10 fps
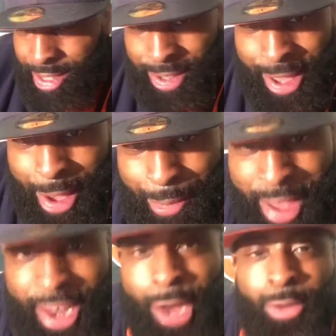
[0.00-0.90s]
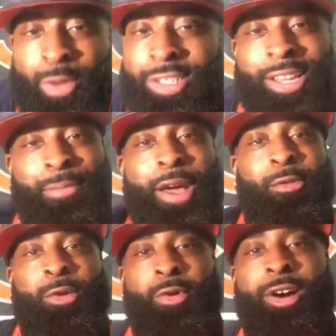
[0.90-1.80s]
yeah, man, that was what's up,
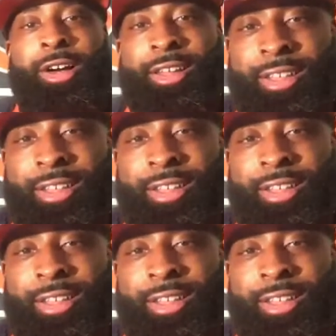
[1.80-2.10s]
man. We won.